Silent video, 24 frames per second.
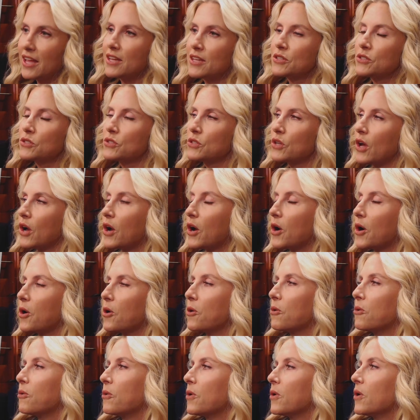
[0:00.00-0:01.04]

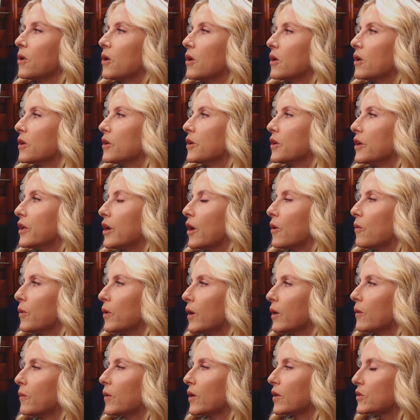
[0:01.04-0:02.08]
So,
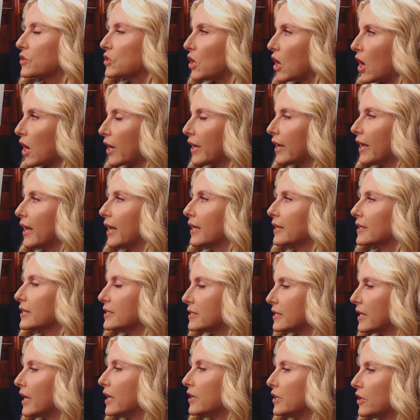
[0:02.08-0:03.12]
we're talking the
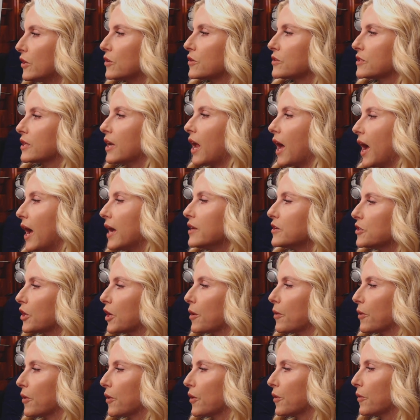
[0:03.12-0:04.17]
10 years that I took
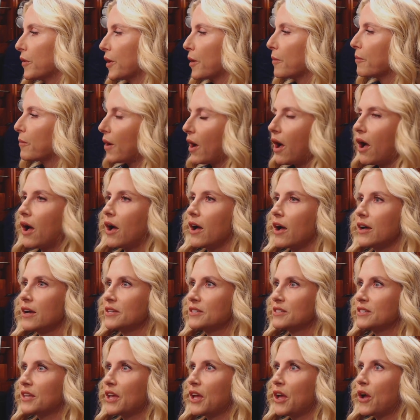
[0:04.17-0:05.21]
a career
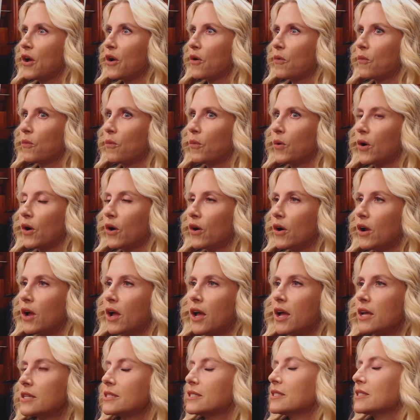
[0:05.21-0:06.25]
pause were
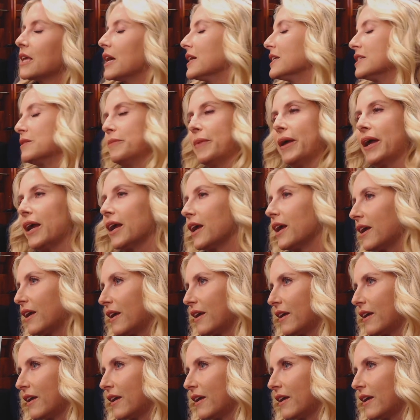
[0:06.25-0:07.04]
seismic